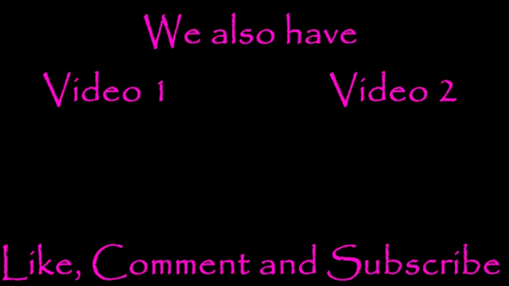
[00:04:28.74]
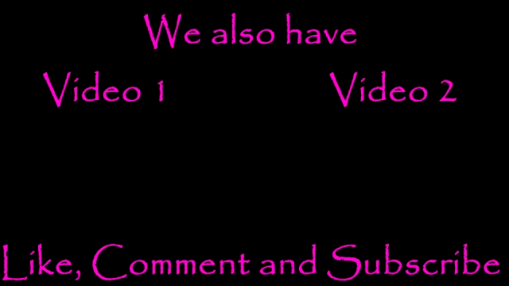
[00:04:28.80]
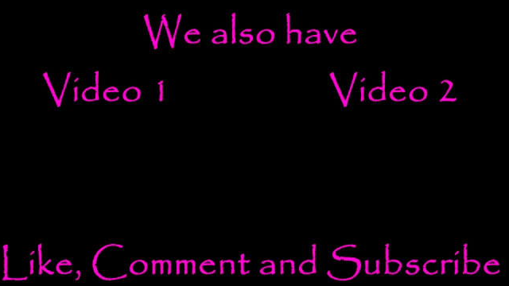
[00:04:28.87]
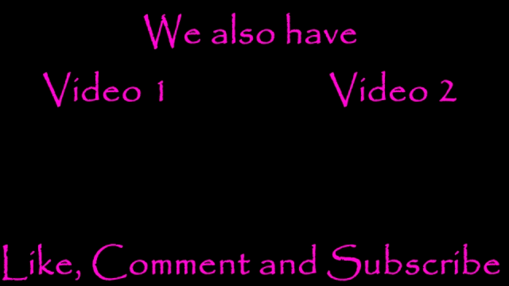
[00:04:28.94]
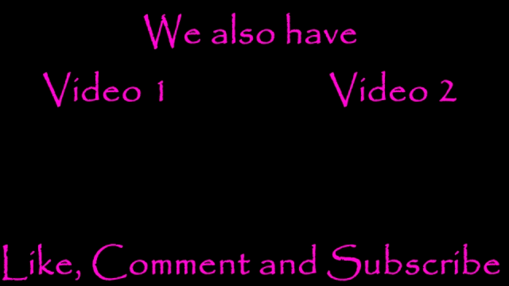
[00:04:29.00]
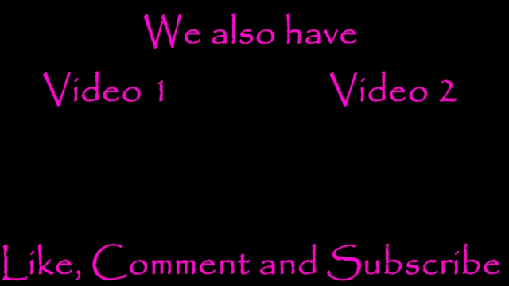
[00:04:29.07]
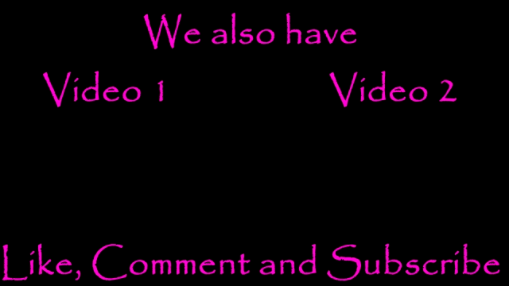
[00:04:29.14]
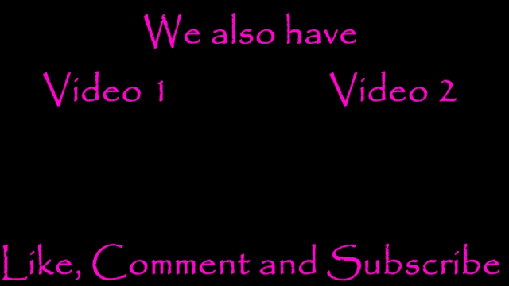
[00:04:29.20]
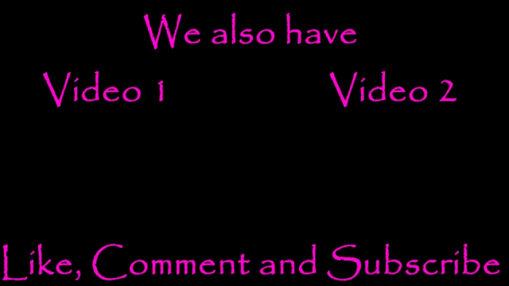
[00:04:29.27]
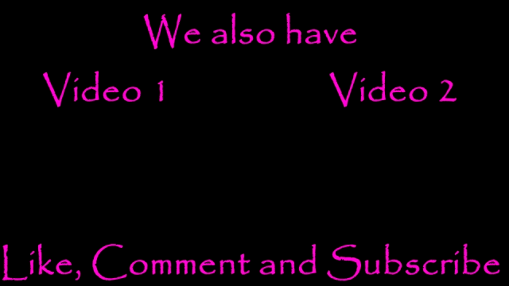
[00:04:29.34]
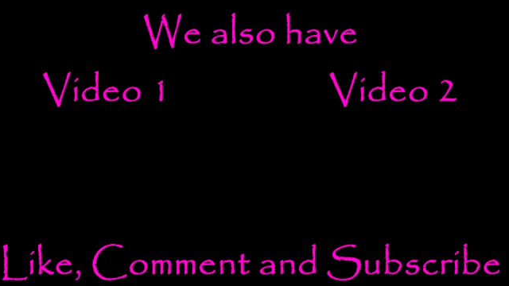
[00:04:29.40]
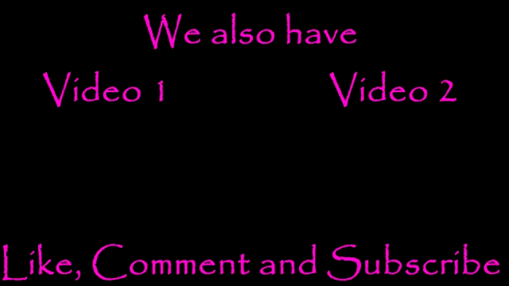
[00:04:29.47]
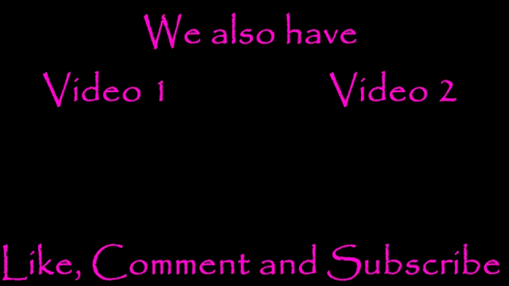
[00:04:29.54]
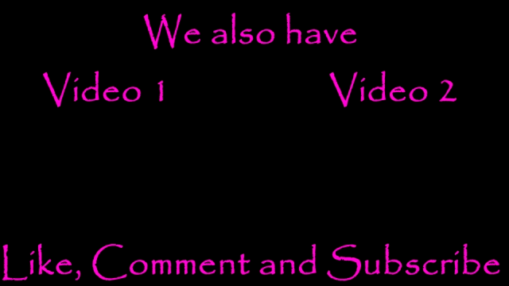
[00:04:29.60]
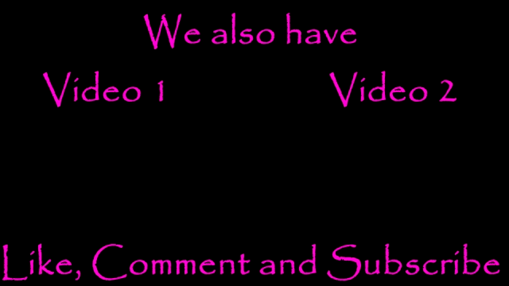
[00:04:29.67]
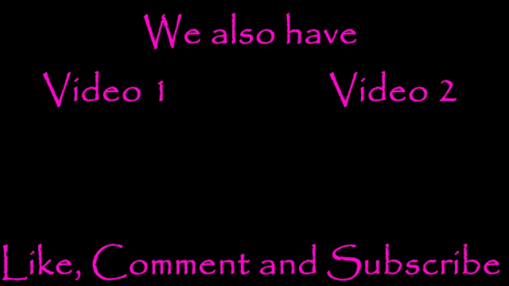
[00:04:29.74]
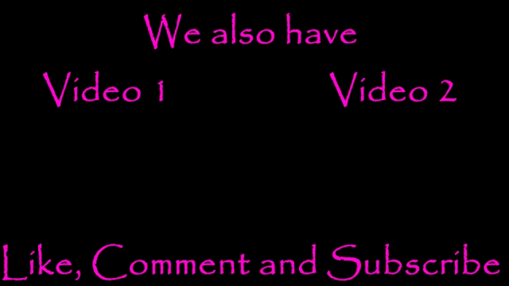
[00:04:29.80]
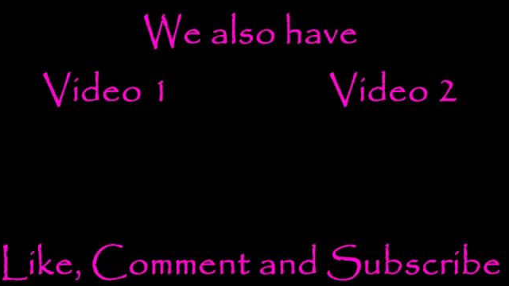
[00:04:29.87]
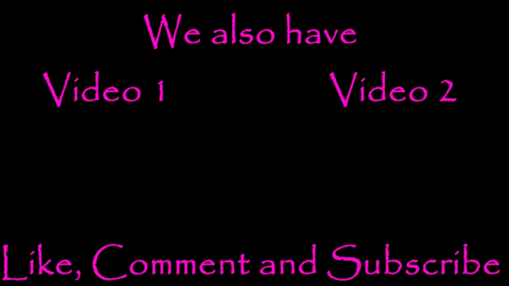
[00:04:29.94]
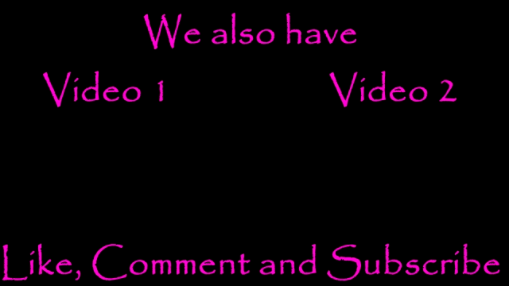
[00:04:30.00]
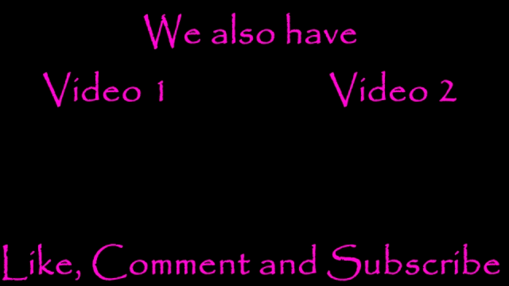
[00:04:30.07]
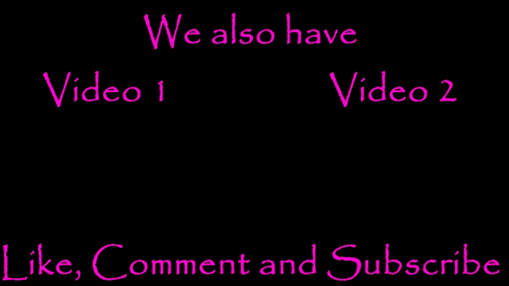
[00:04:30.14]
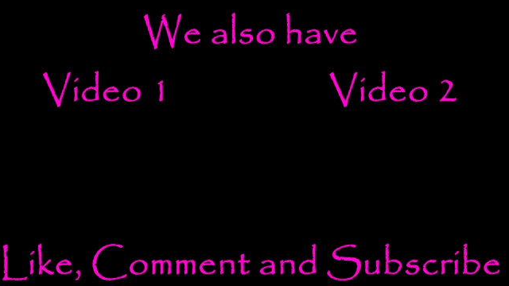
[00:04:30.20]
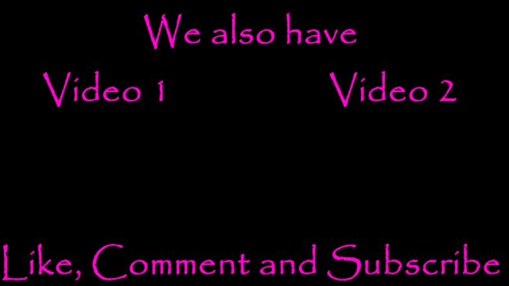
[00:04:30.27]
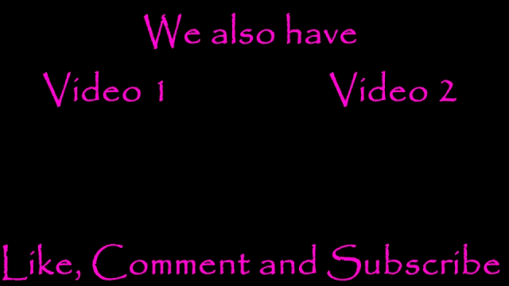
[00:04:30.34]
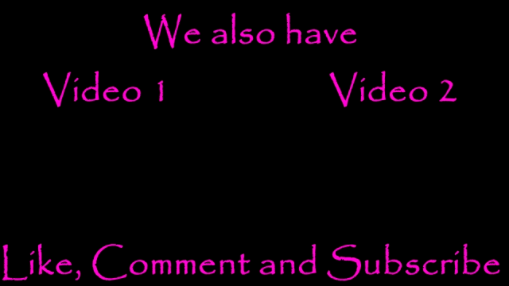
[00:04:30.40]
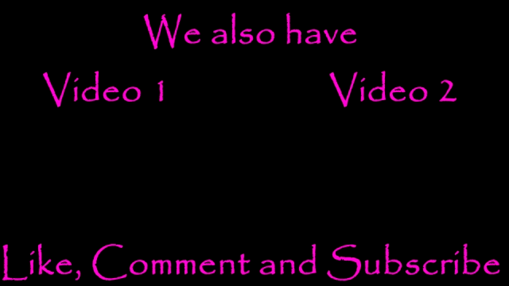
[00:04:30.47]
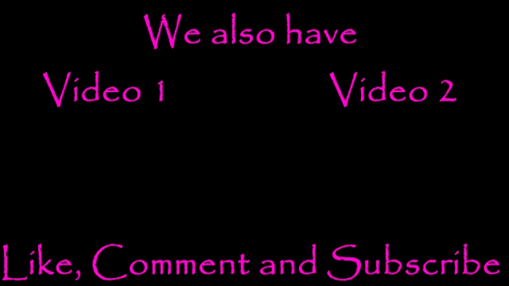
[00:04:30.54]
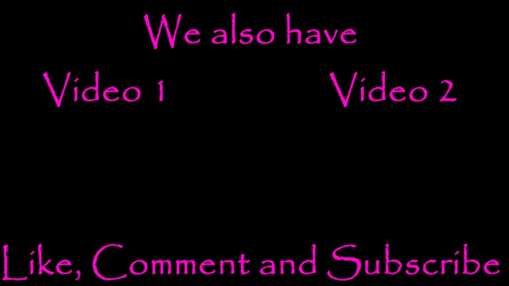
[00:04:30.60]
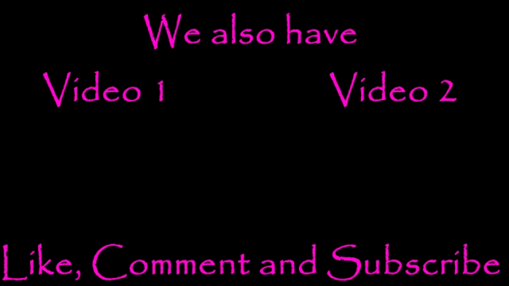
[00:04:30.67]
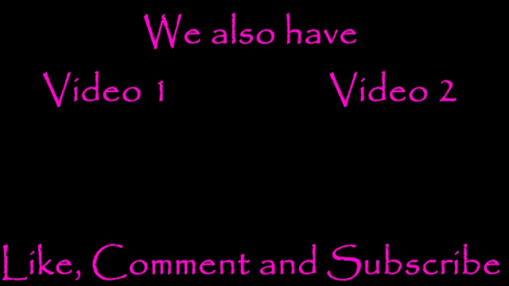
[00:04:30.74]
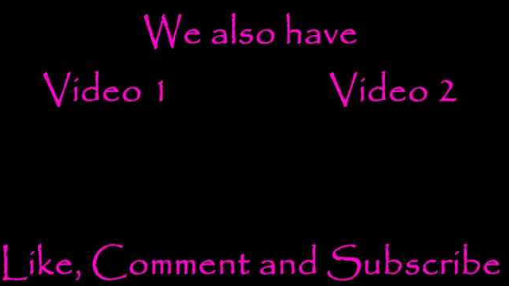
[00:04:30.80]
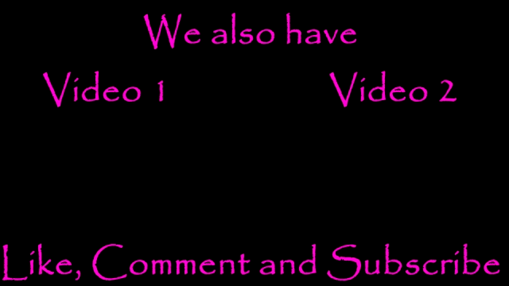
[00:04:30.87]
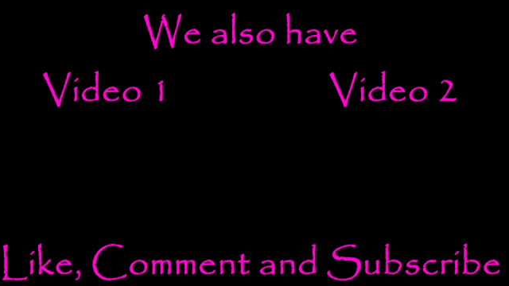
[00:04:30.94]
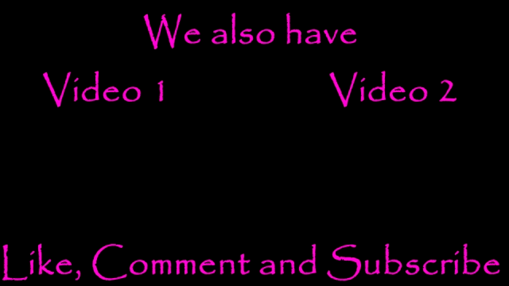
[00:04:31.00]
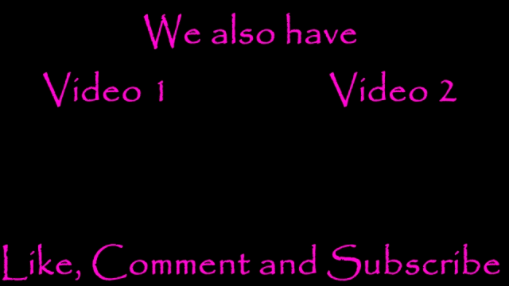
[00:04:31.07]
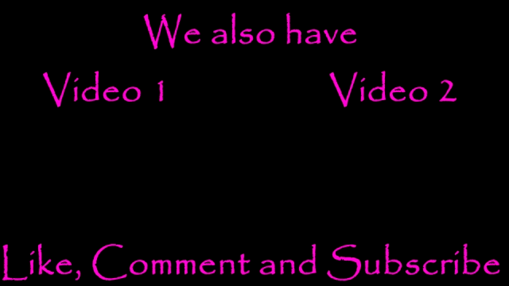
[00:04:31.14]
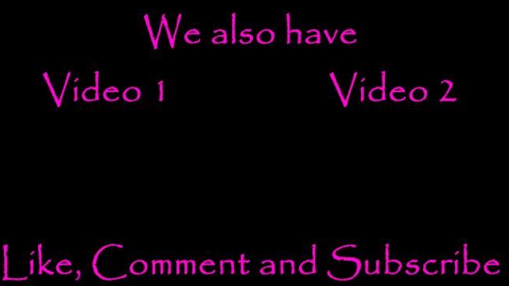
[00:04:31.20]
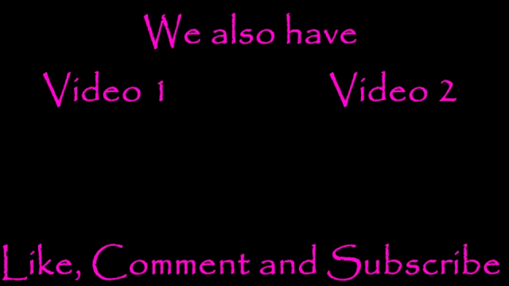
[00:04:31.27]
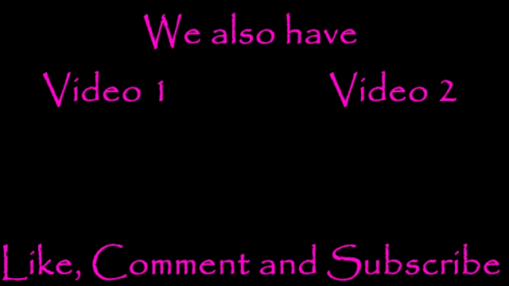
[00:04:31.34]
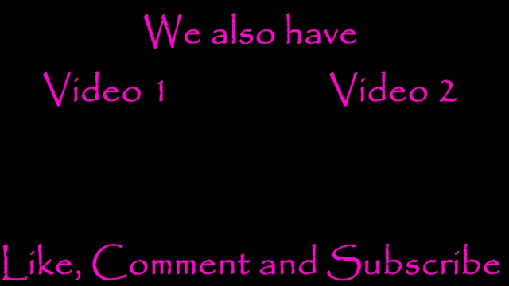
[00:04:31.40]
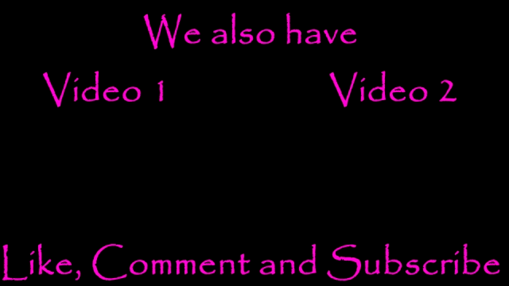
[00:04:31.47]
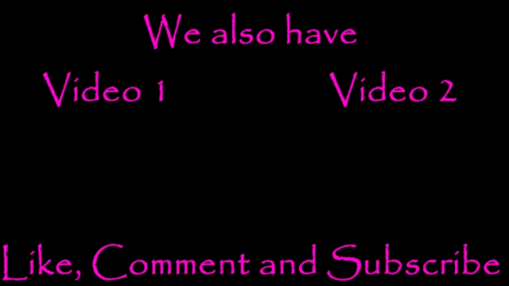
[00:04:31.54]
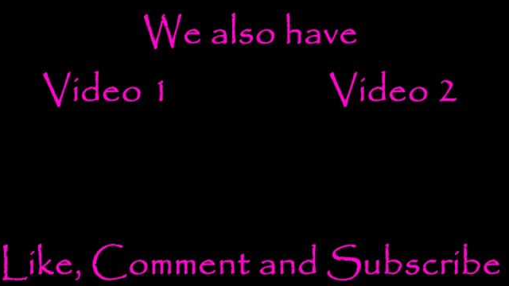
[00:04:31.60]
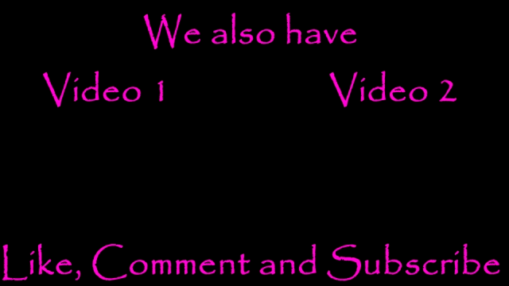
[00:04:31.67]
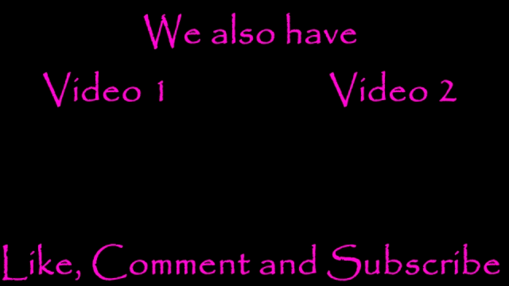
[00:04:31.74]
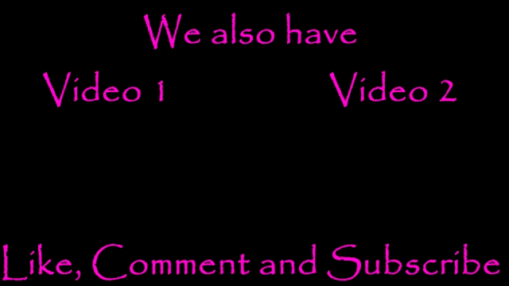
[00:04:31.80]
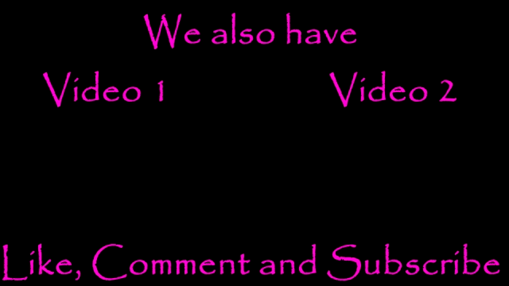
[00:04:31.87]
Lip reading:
[unreadable: no face in view]